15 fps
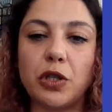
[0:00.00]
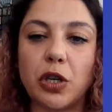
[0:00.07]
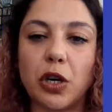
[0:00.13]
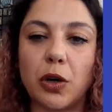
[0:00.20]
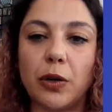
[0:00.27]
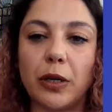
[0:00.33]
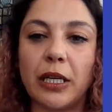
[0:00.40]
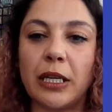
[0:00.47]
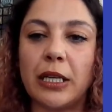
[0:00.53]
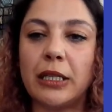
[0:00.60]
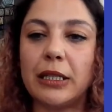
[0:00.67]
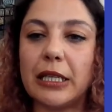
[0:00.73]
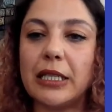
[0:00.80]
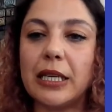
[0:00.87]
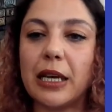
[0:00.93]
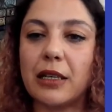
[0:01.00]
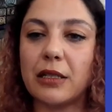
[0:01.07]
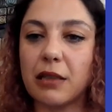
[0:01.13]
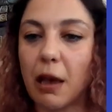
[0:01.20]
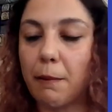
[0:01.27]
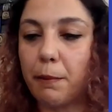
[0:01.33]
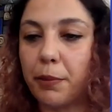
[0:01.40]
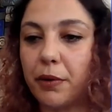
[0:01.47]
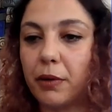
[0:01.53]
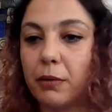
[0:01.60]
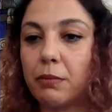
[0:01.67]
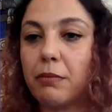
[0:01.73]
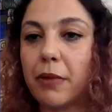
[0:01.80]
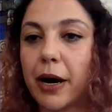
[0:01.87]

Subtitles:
So in this example,